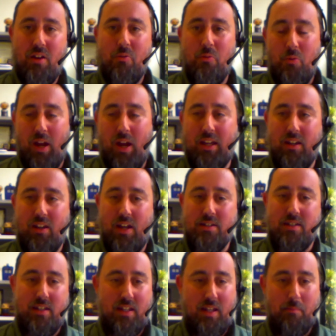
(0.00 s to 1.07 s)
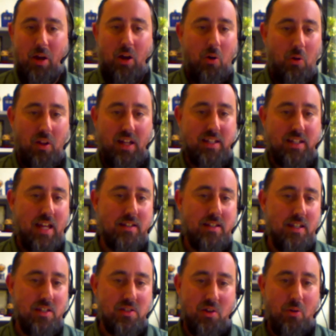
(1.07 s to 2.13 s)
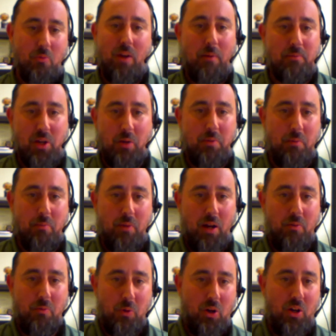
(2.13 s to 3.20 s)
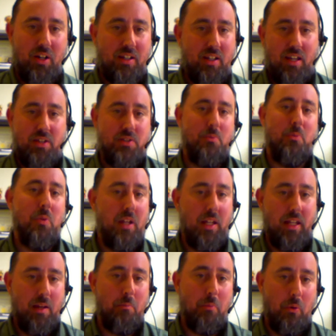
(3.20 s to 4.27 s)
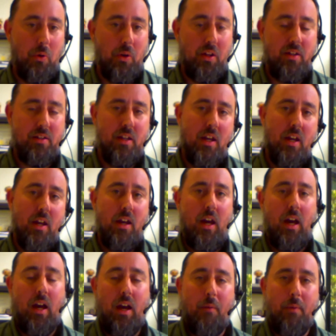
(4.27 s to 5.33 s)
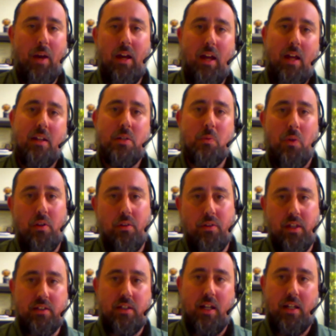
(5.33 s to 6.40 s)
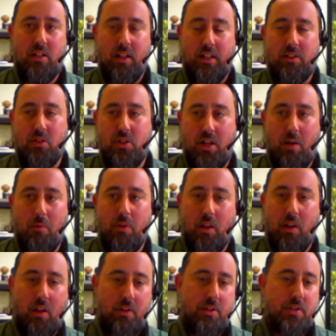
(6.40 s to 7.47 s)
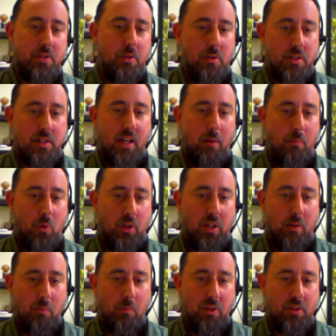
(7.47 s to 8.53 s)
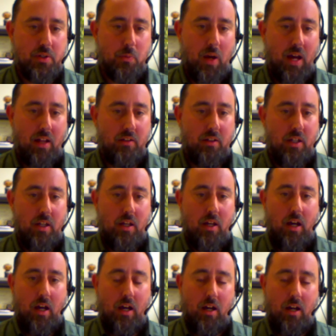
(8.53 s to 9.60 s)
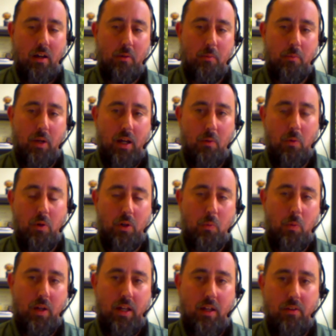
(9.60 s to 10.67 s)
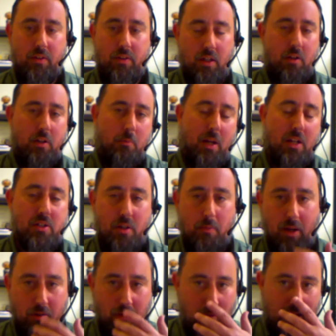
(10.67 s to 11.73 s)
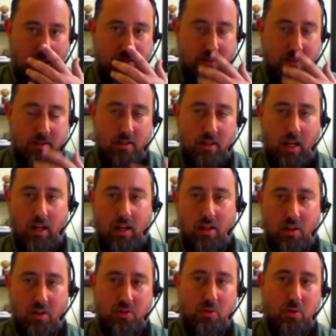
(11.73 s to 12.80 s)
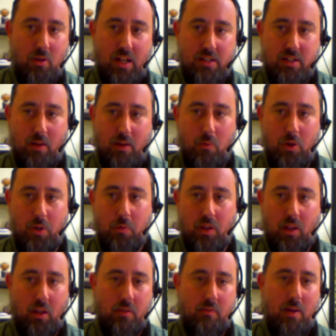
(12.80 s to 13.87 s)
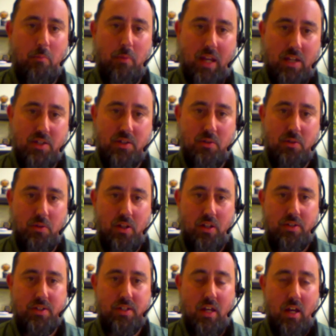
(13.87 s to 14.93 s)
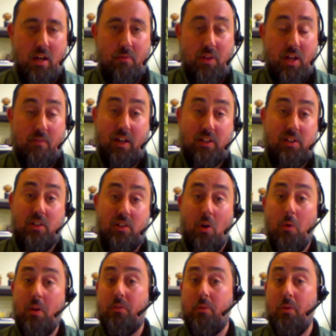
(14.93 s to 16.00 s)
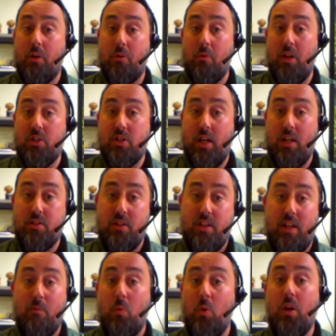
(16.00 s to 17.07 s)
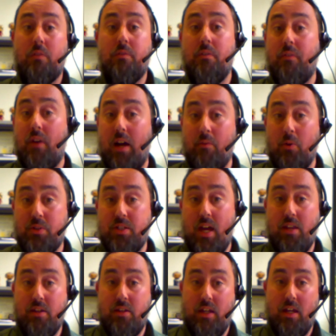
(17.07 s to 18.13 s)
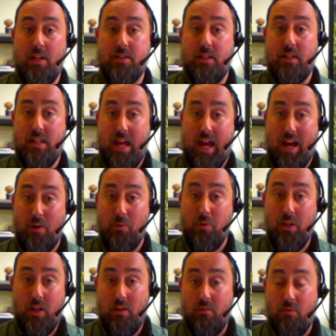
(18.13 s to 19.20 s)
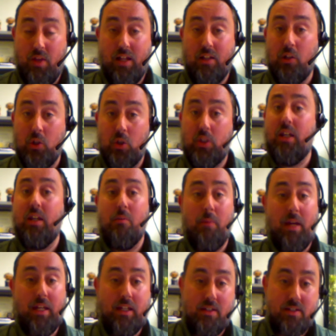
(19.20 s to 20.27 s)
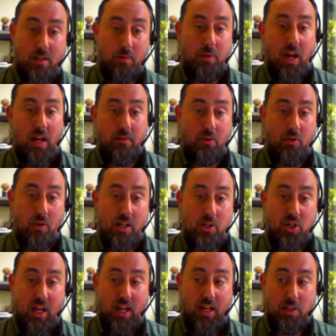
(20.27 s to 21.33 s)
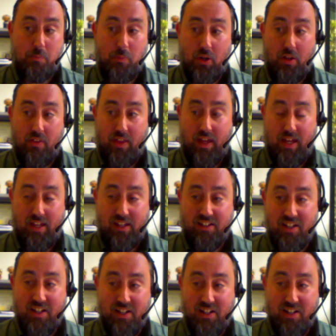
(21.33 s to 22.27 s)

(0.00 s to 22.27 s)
recognizing that my whole identity is not wrapped up in my work is really important. And it's one of the things that I like to share with a lot of the students that I'm working with as well. I work with, you mentioned about grads and new grads, and I work with a lot of MBA students that have actually going through a career change. So they've worked for 5 or 10 years, and now they're looking at making some kind of career change, but they